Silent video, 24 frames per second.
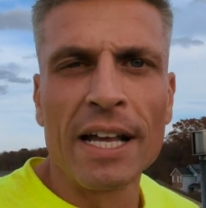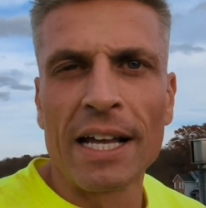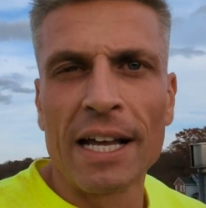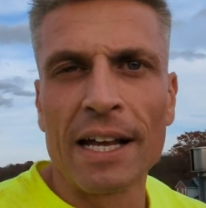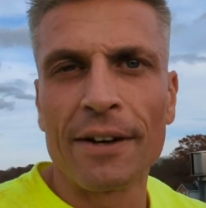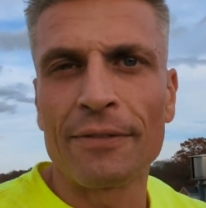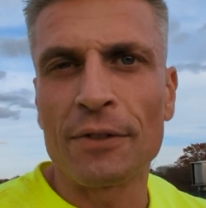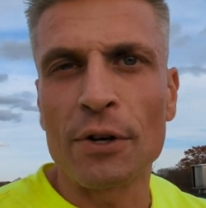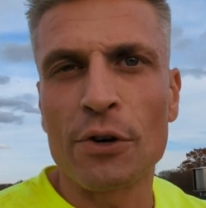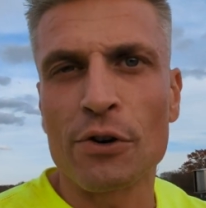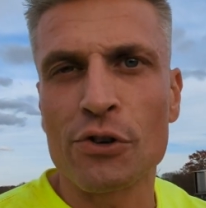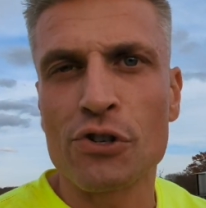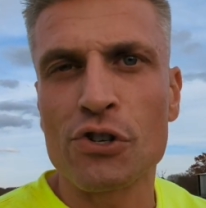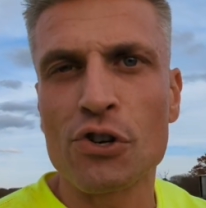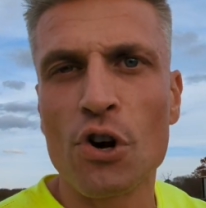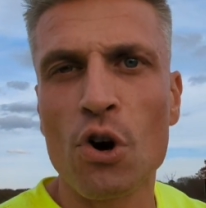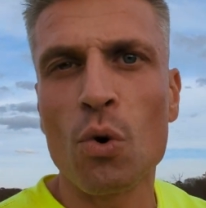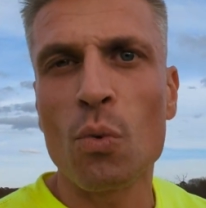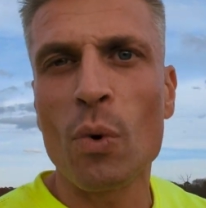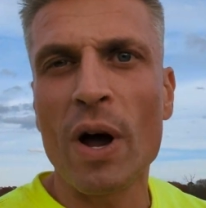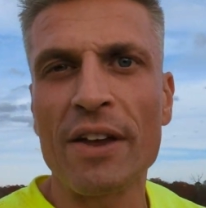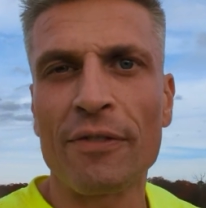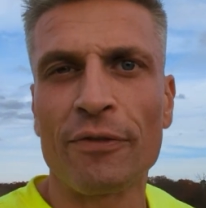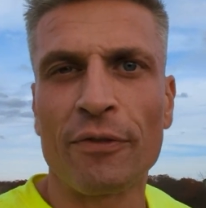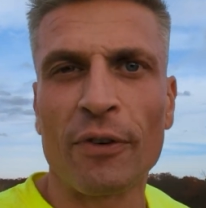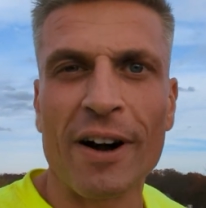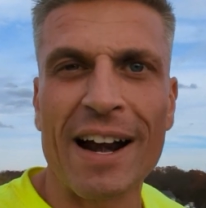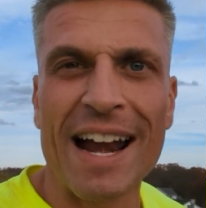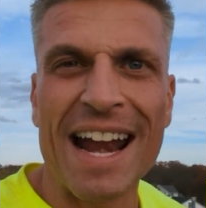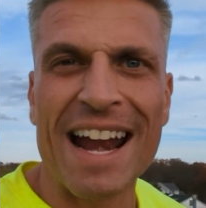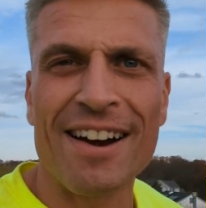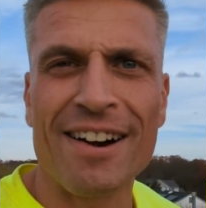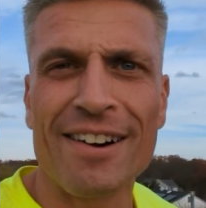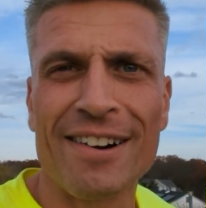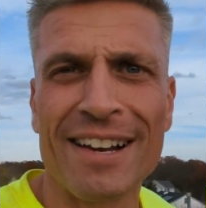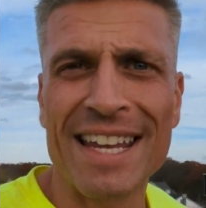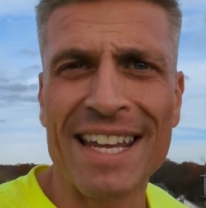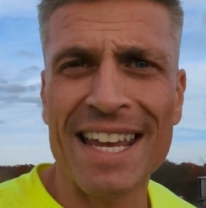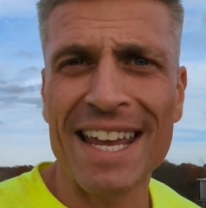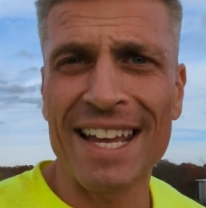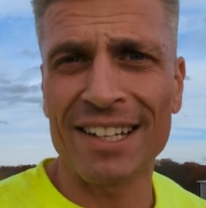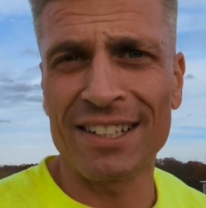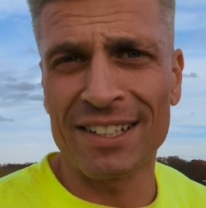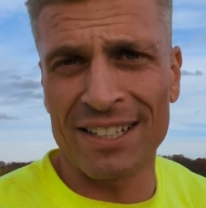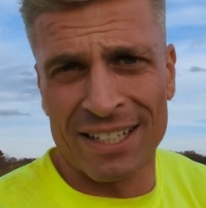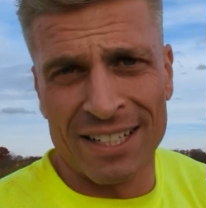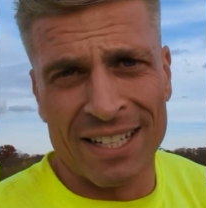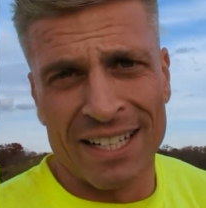if there's no way for air to get
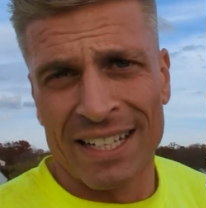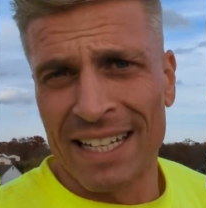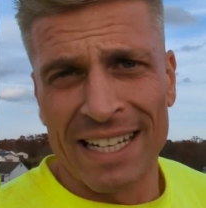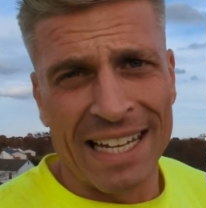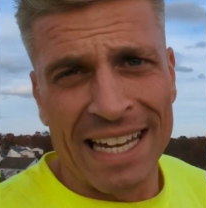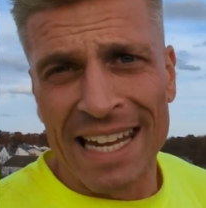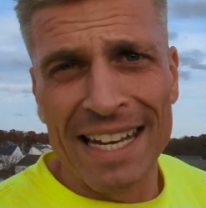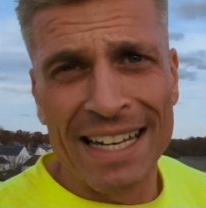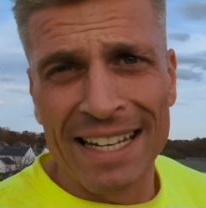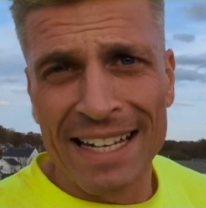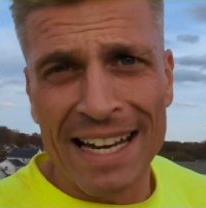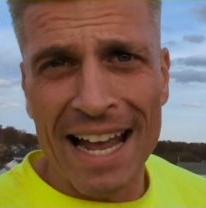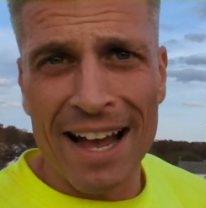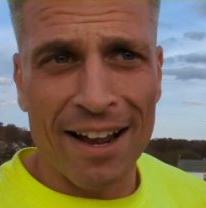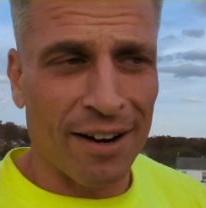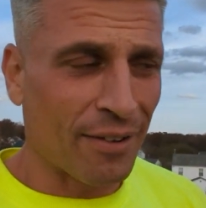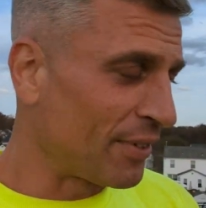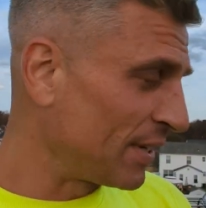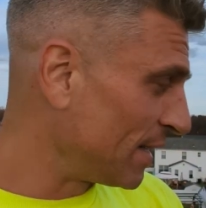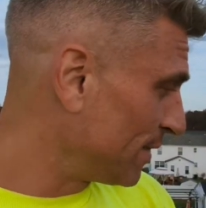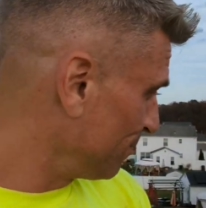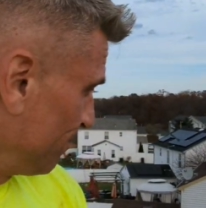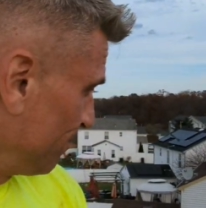in and out of it.